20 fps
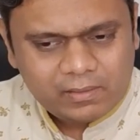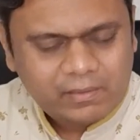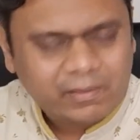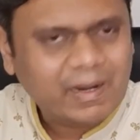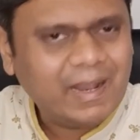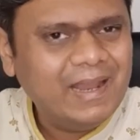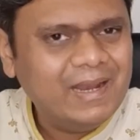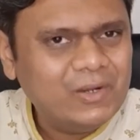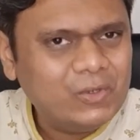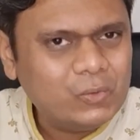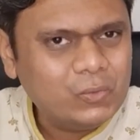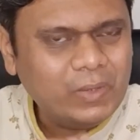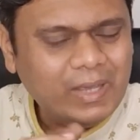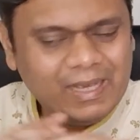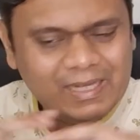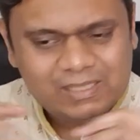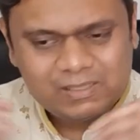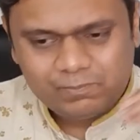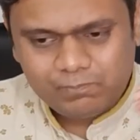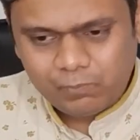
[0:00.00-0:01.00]
trying to
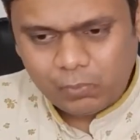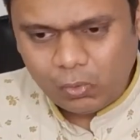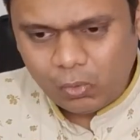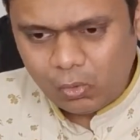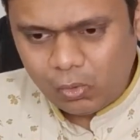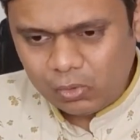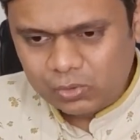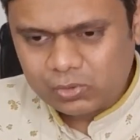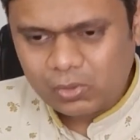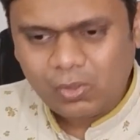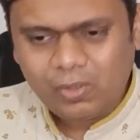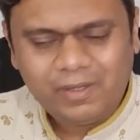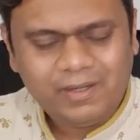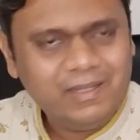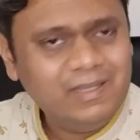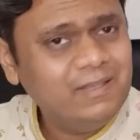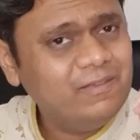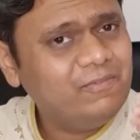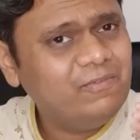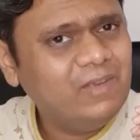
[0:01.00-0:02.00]
expose or
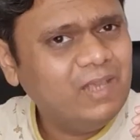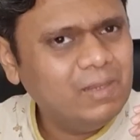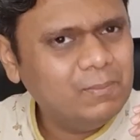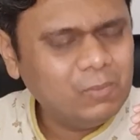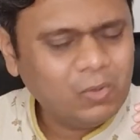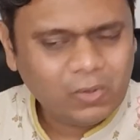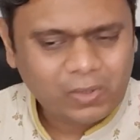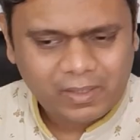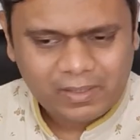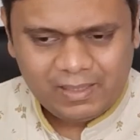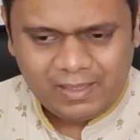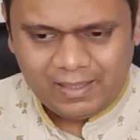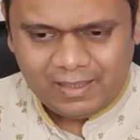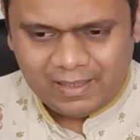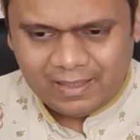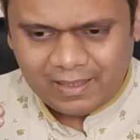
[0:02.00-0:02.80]
defame or